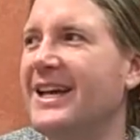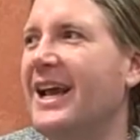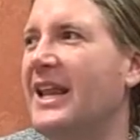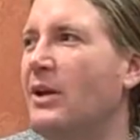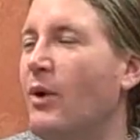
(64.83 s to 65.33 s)

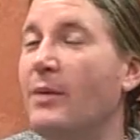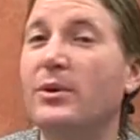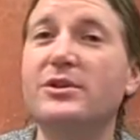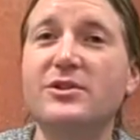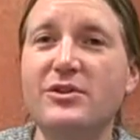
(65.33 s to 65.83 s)
And they were
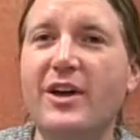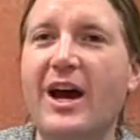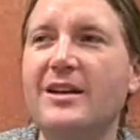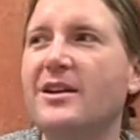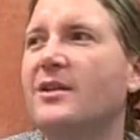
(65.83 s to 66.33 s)
able to do
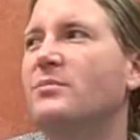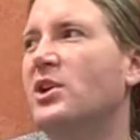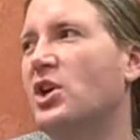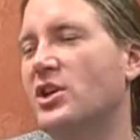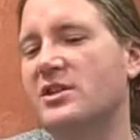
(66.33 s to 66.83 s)
that
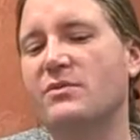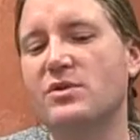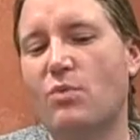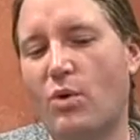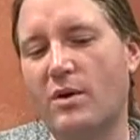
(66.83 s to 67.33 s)
because it
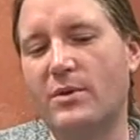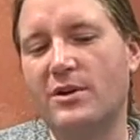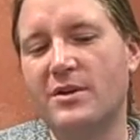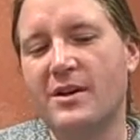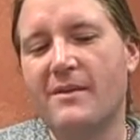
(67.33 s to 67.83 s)
was warmer.
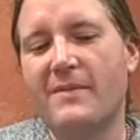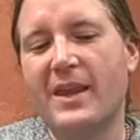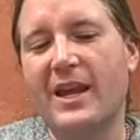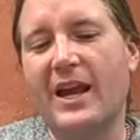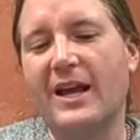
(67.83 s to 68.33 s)

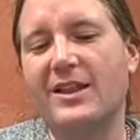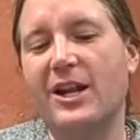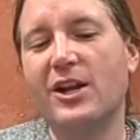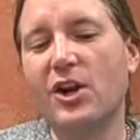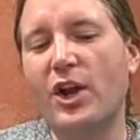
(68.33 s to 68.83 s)
The
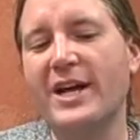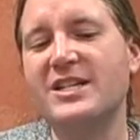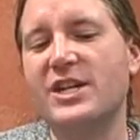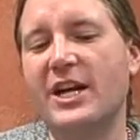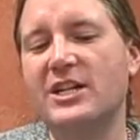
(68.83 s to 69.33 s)
Little
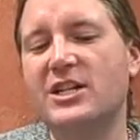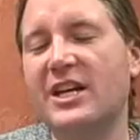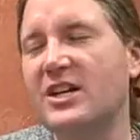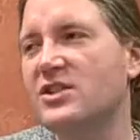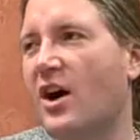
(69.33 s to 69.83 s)
Ice Age
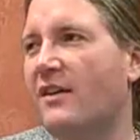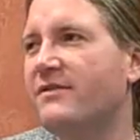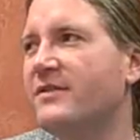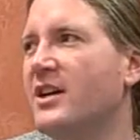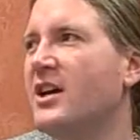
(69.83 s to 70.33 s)
kicks
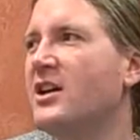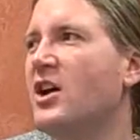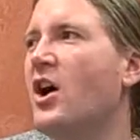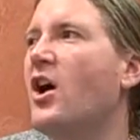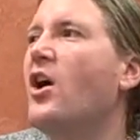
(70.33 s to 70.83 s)
off
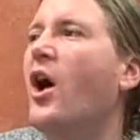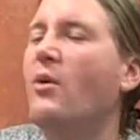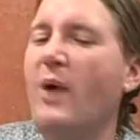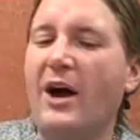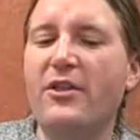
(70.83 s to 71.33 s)

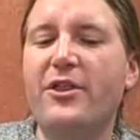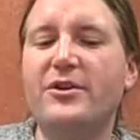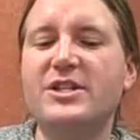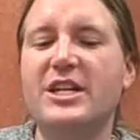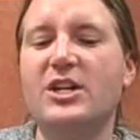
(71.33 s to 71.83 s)
around
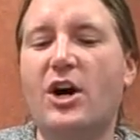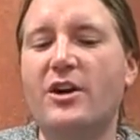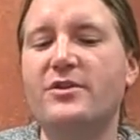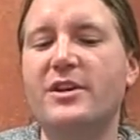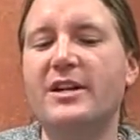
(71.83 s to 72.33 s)

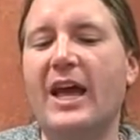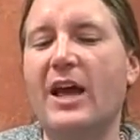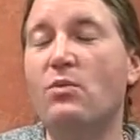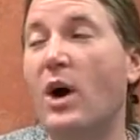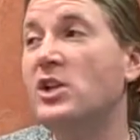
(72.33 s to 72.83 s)
1300
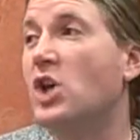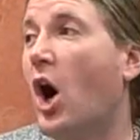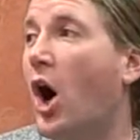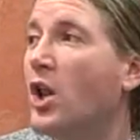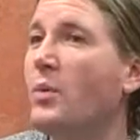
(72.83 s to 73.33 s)
and runs
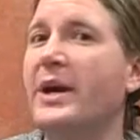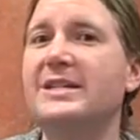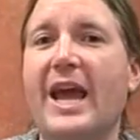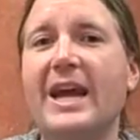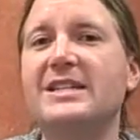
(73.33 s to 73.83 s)
all the way
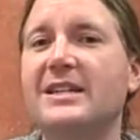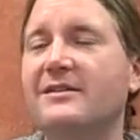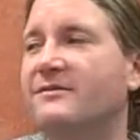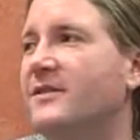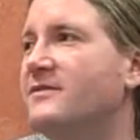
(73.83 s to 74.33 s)
to
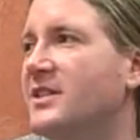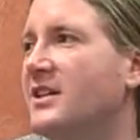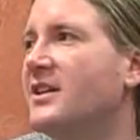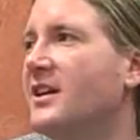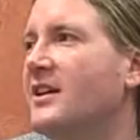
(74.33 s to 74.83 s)

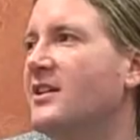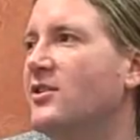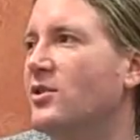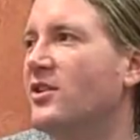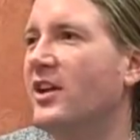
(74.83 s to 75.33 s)
1850.
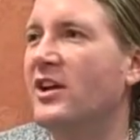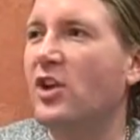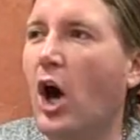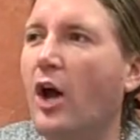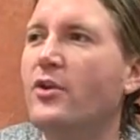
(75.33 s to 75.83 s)
You can think of
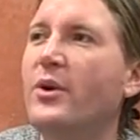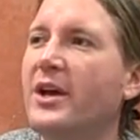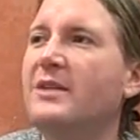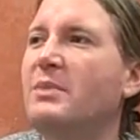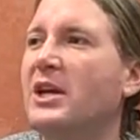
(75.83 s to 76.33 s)
the other
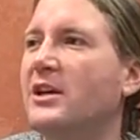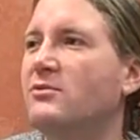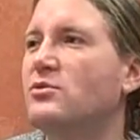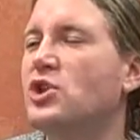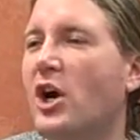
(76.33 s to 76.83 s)
end
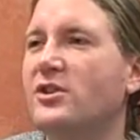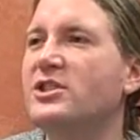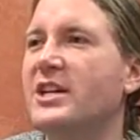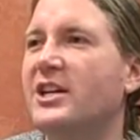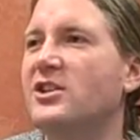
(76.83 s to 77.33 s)
being Charles
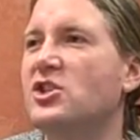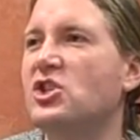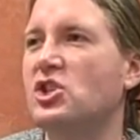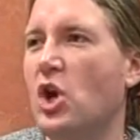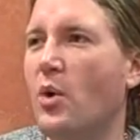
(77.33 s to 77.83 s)
Dickens'
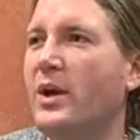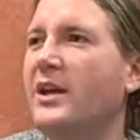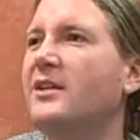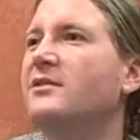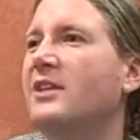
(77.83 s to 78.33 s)

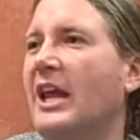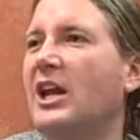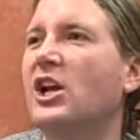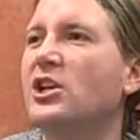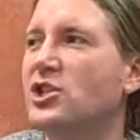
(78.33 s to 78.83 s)
snowy
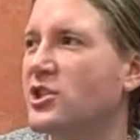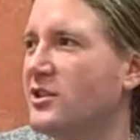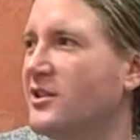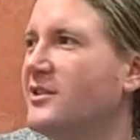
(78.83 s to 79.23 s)
English